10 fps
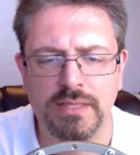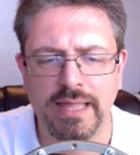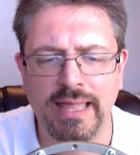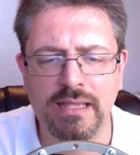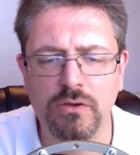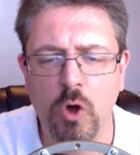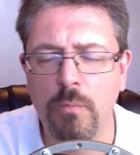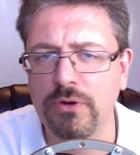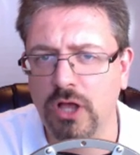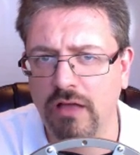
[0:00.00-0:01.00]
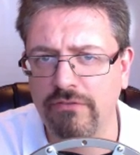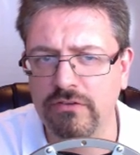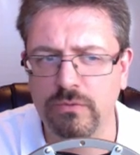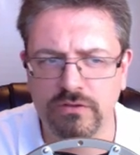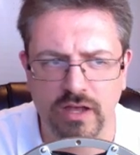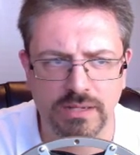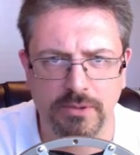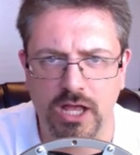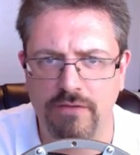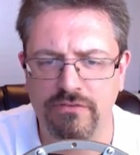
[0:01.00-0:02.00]
And Open Office, we talked
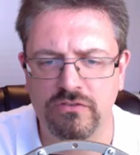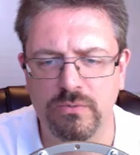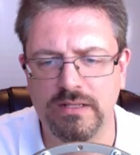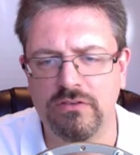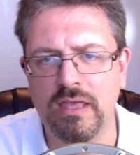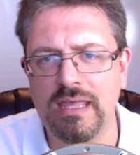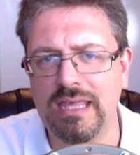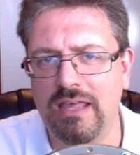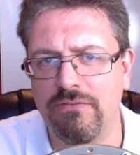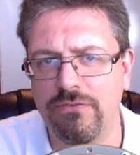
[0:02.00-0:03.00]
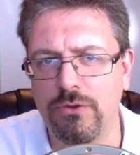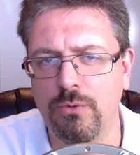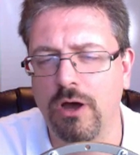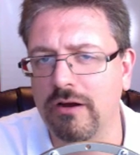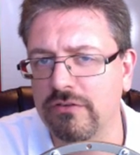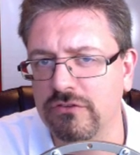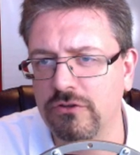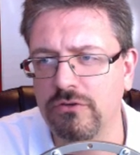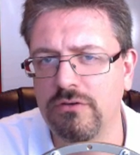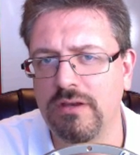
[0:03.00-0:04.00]
about Office Suite. If you are a
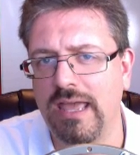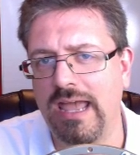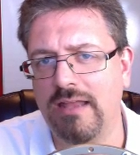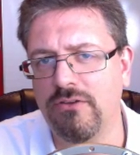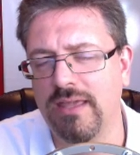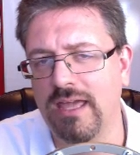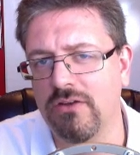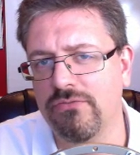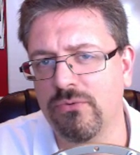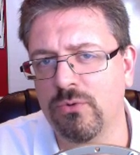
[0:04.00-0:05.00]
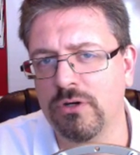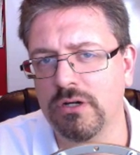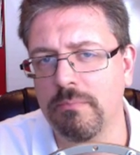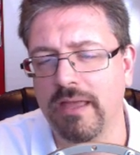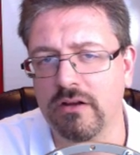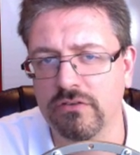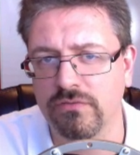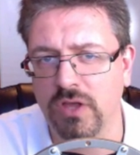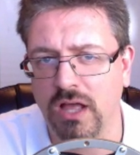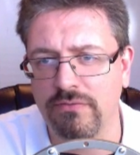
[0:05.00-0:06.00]
student and you can't afford
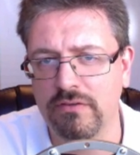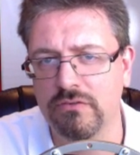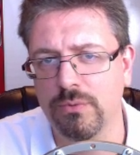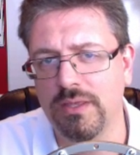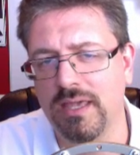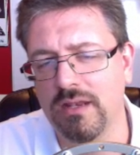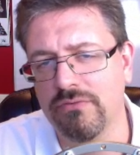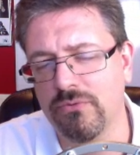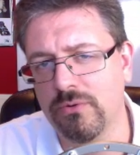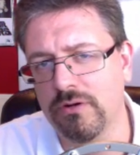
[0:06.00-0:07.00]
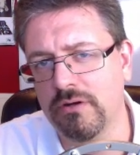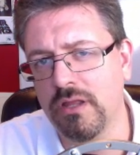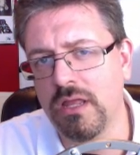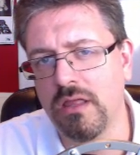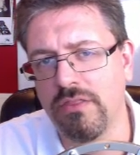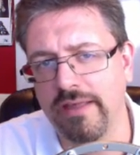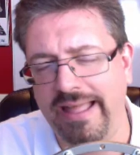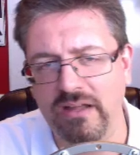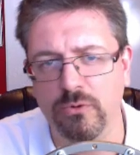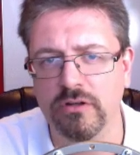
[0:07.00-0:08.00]
Microsoft Office or you can't afford the
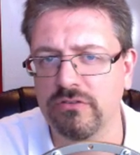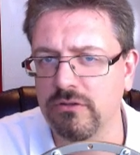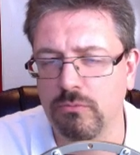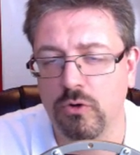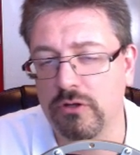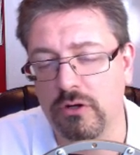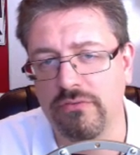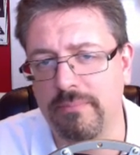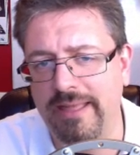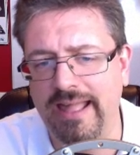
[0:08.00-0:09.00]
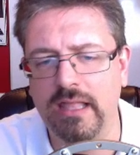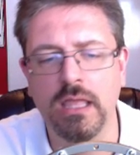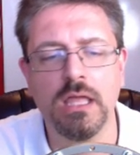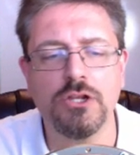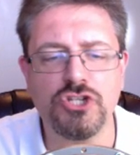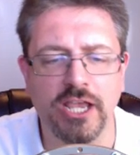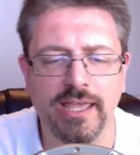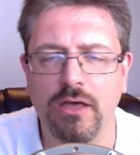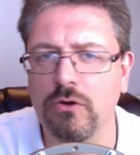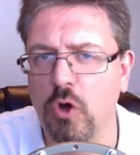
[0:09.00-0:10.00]
iWorks or you don't have a Mac, check
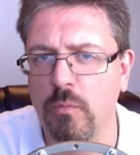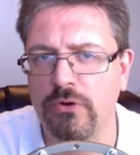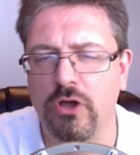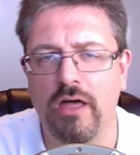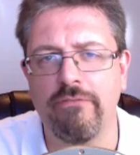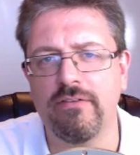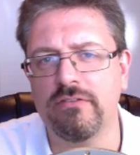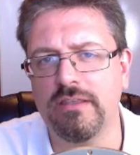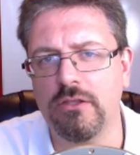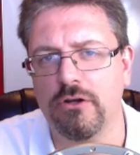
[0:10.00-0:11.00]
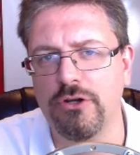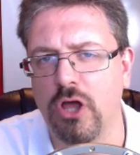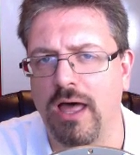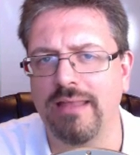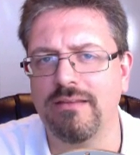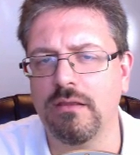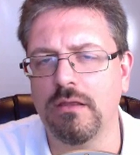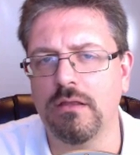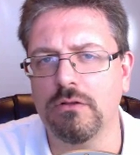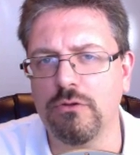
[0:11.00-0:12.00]
out Open Office. You're not
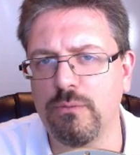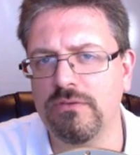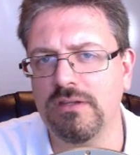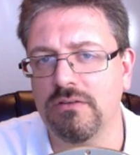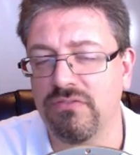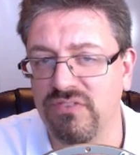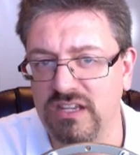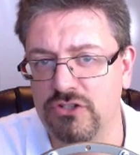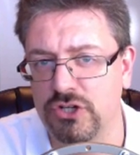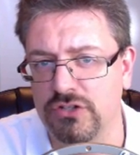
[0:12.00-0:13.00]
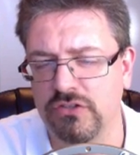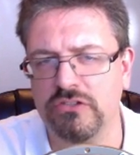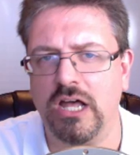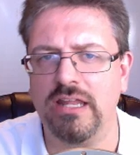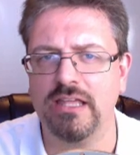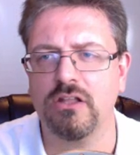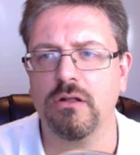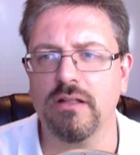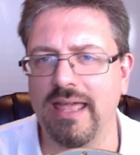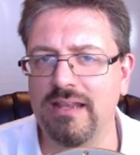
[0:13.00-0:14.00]
losing features. It's not like
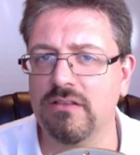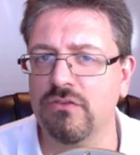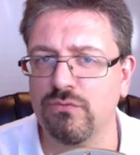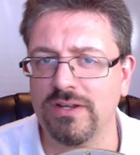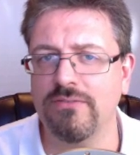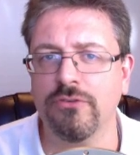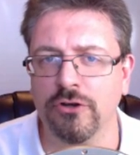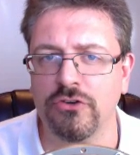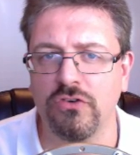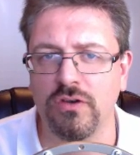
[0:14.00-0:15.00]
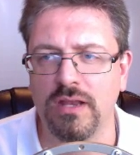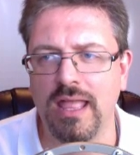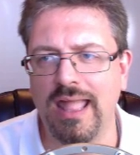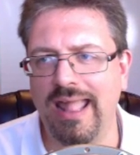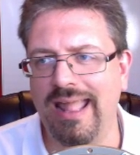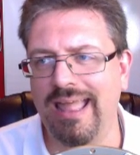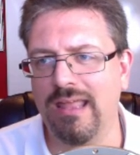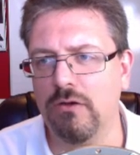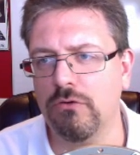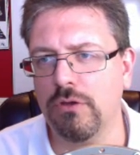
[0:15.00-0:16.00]
you're getting this free version
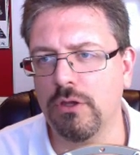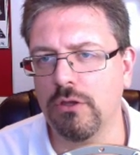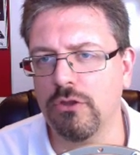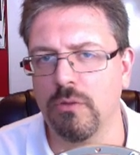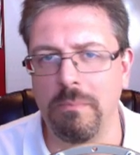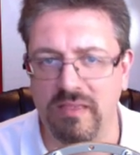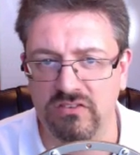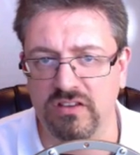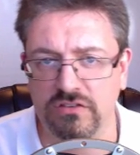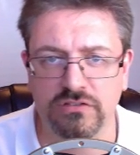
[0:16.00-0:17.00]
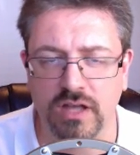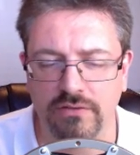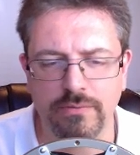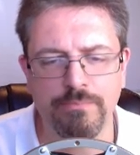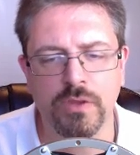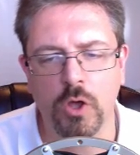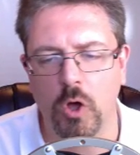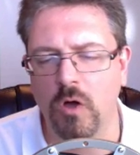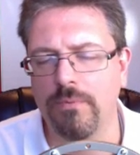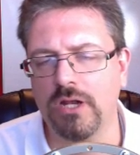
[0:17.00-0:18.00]
and you're missing stuff.
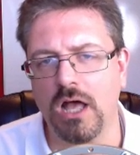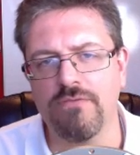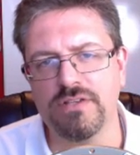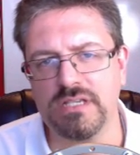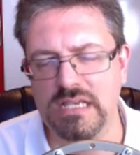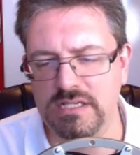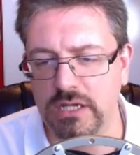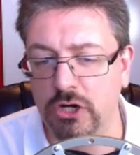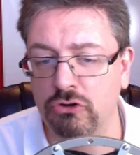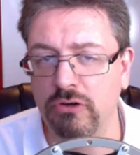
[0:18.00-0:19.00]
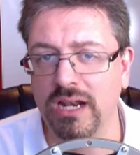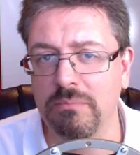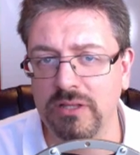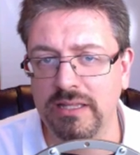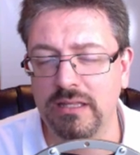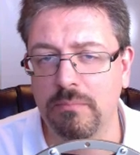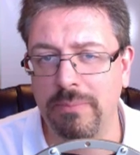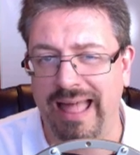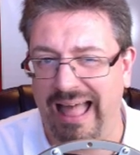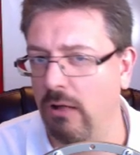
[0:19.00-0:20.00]
Open Office is incredibly
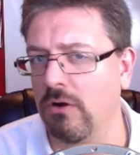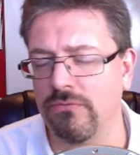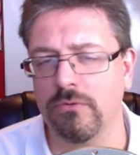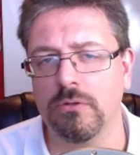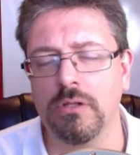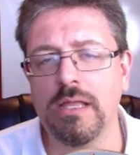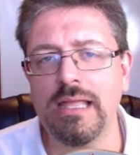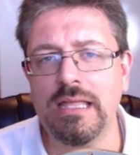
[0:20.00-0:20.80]
powerful.